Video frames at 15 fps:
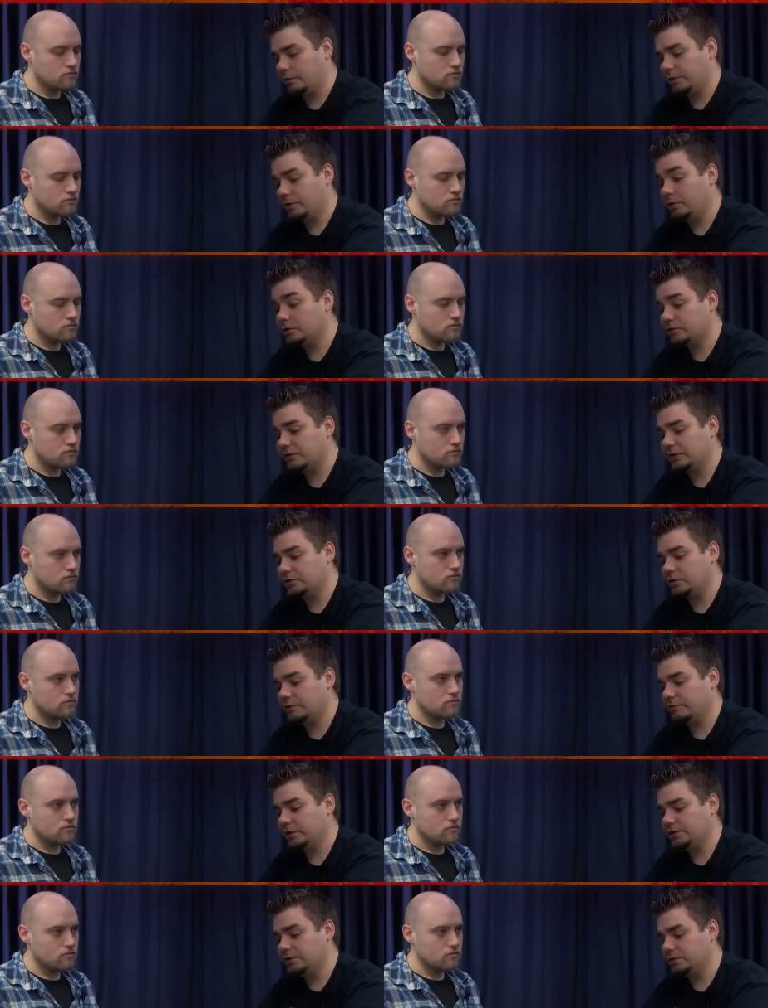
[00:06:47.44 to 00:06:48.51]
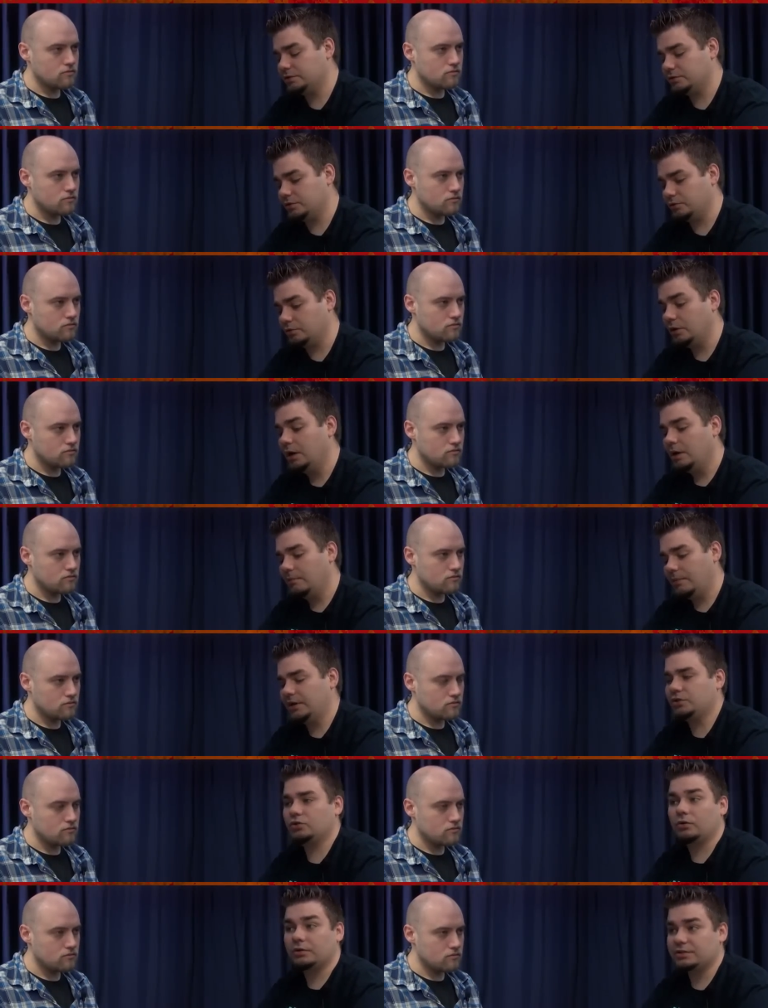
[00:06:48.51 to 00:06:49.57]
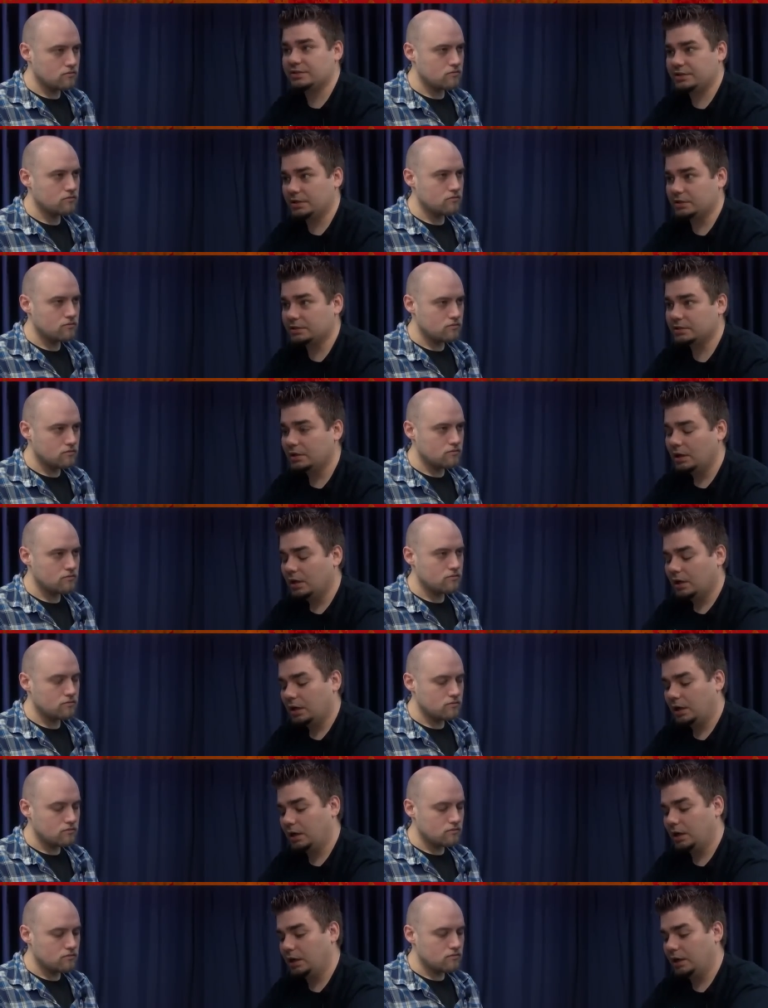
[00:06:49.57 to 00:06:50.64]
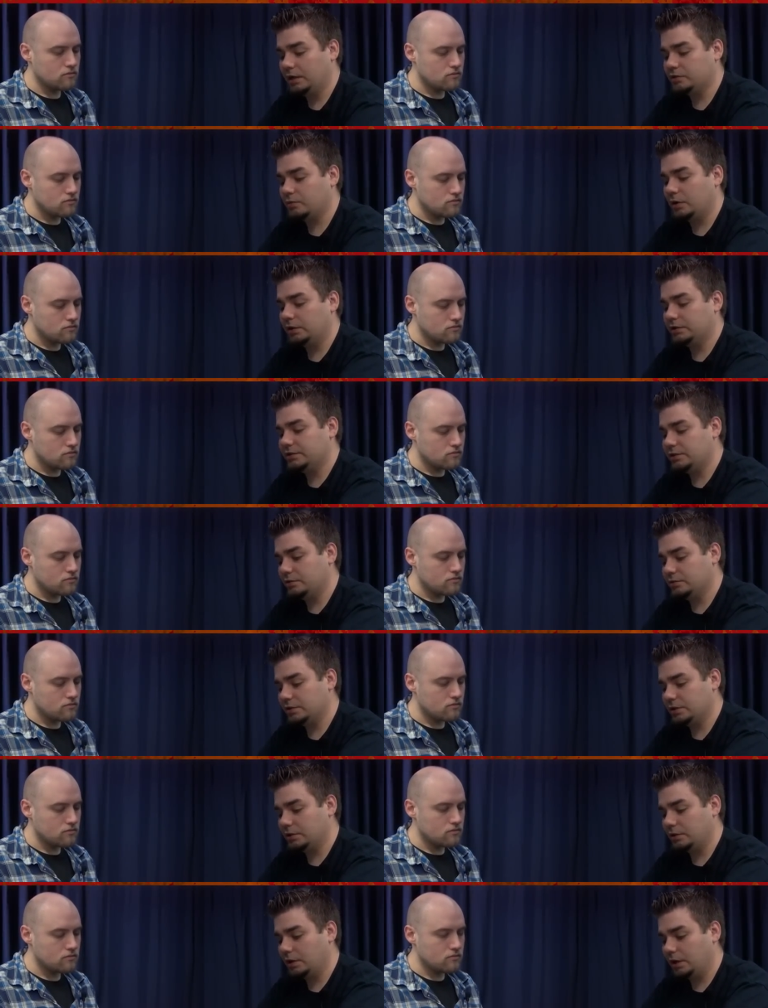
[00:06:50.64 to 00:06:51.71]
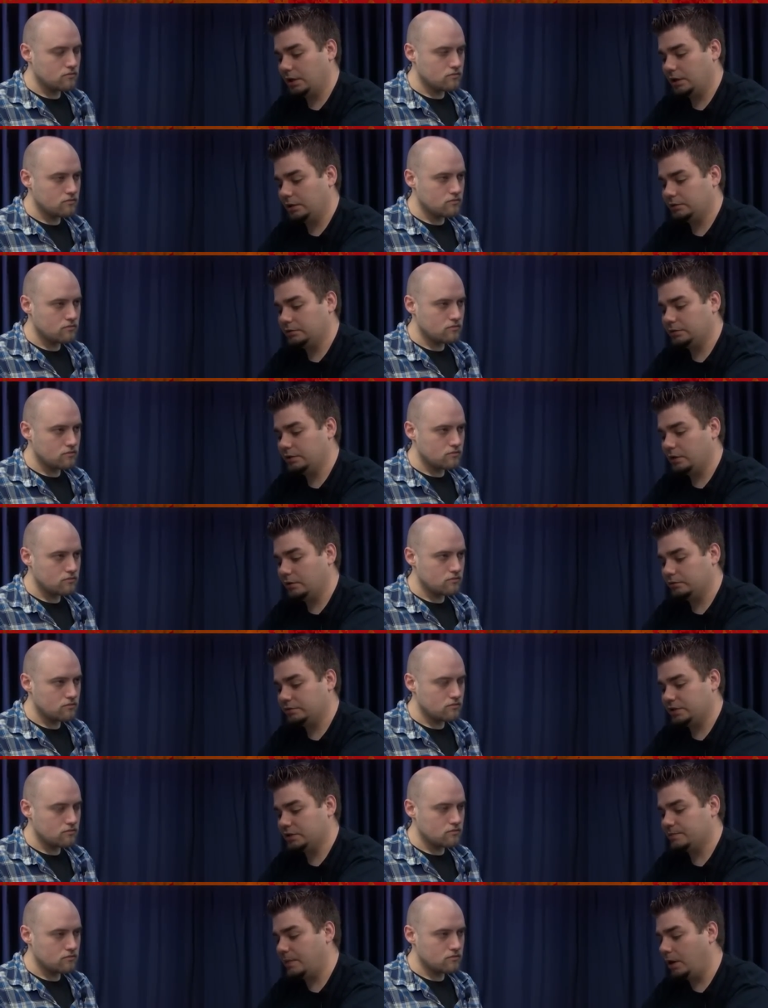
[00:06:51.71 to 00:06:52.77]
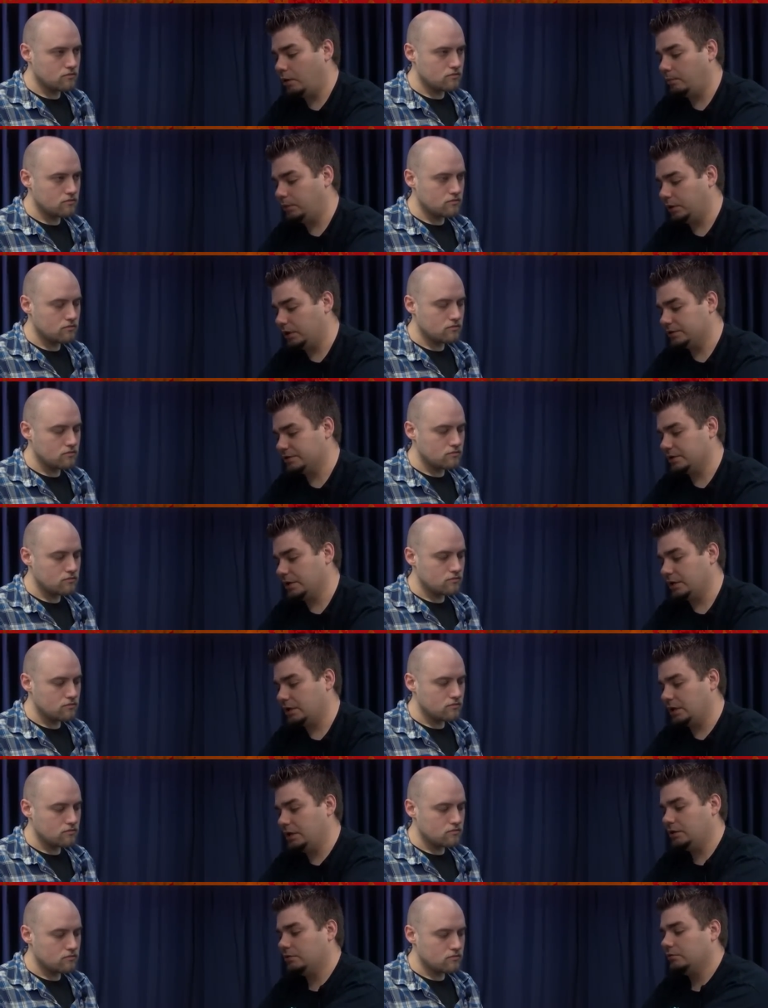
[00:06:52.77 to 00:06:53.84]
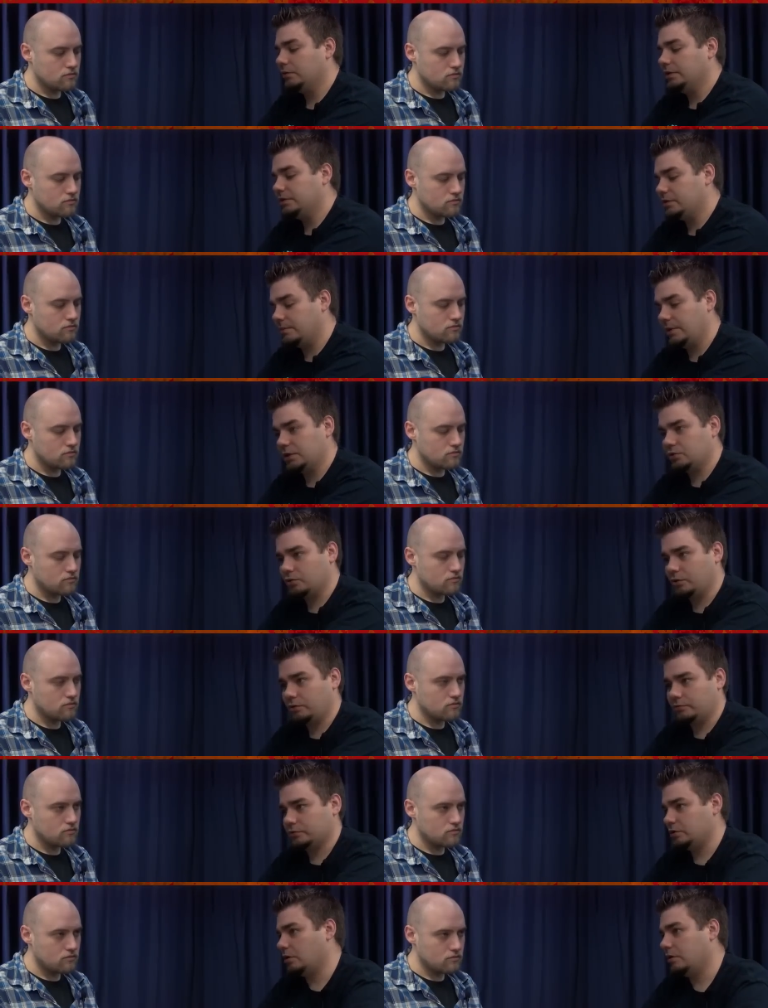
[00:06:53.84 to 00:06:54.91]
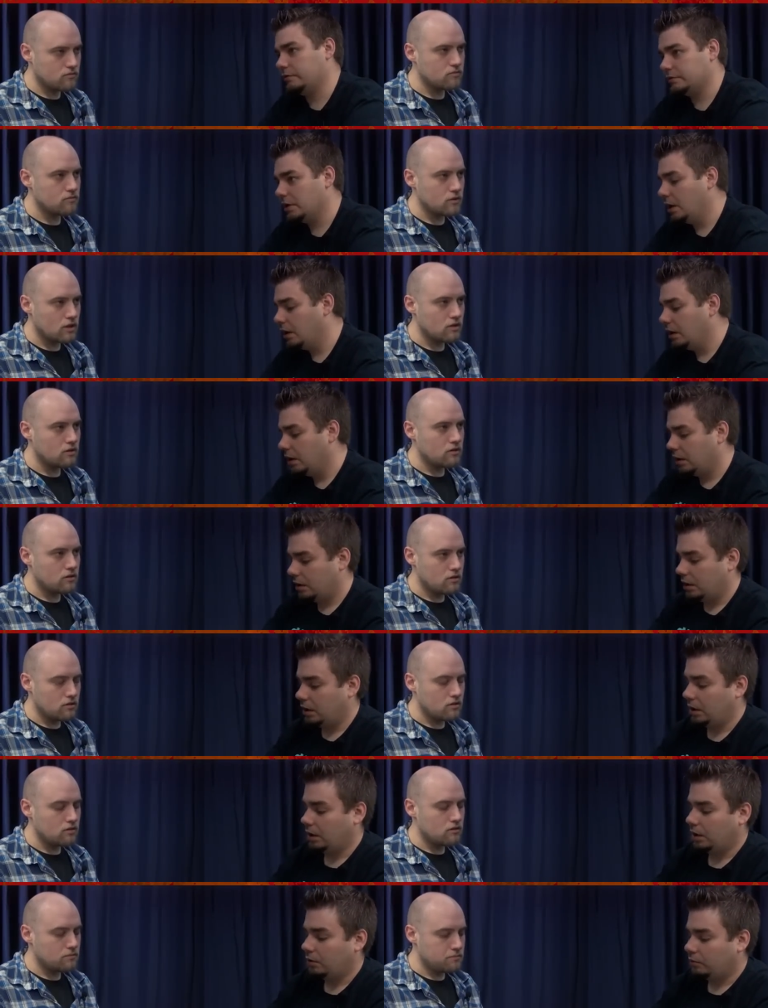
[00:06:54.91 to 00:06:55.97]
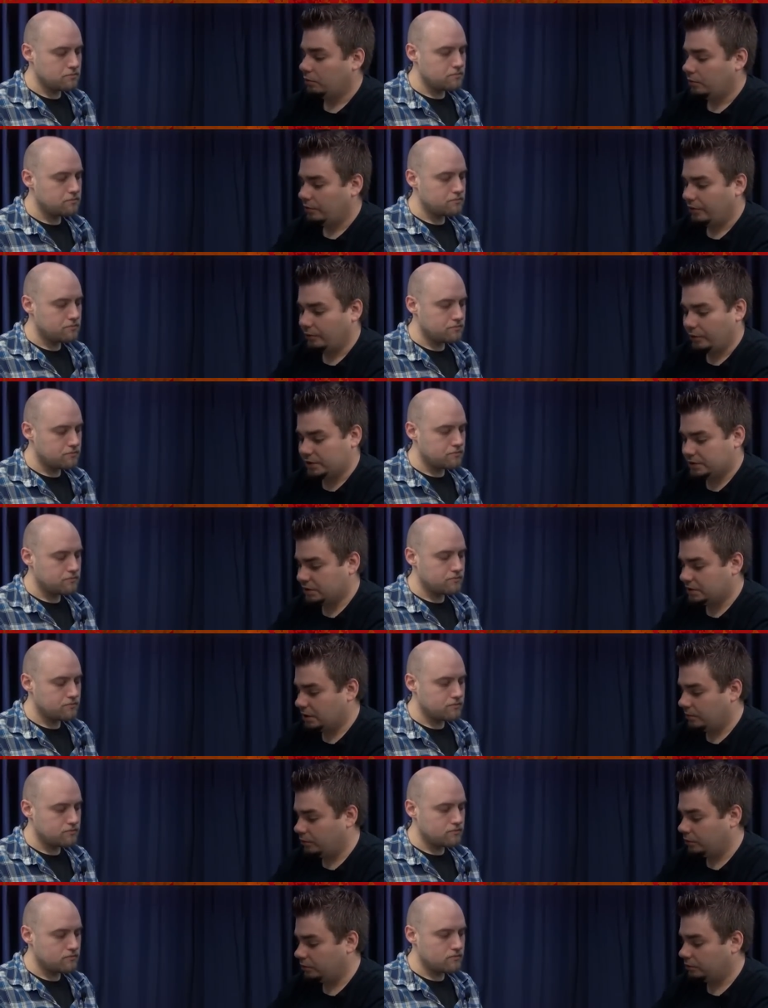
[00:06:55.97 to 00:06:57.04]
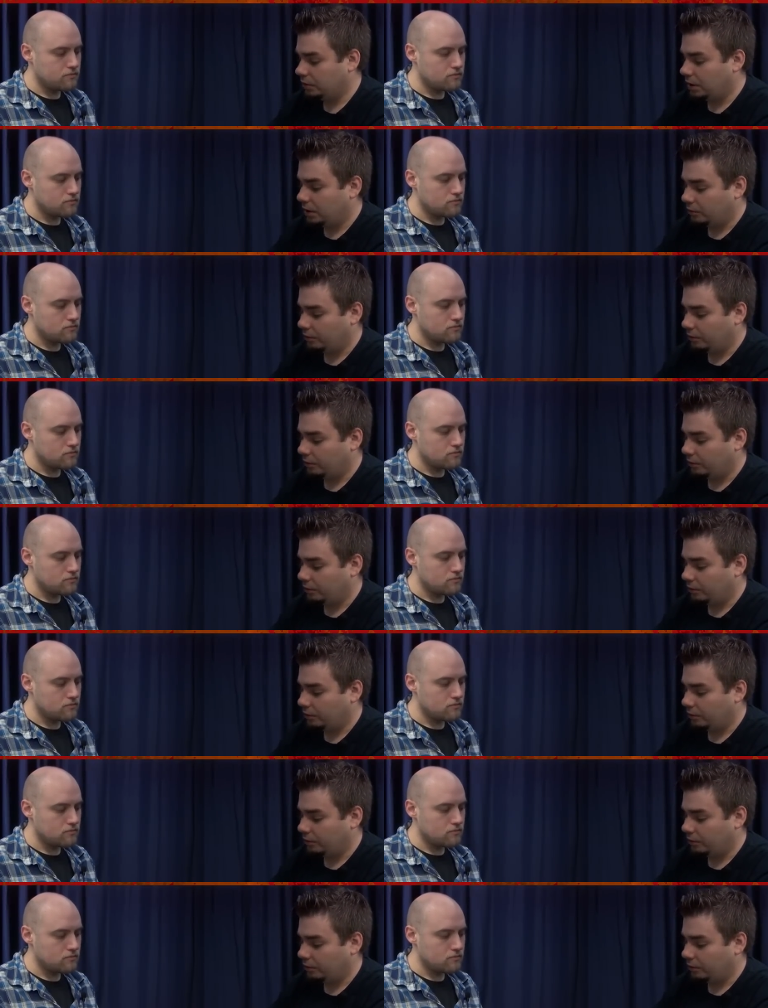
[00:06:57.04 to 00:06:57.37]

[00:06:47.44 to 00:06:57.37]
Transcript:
Speaker 1: with their own Sphinx Revelation to make sure it sticks, uh, as well as using uh, you know, Dispel plus like Aetherling to make sure it resolves. Uh, the rest of the sideboard, uh,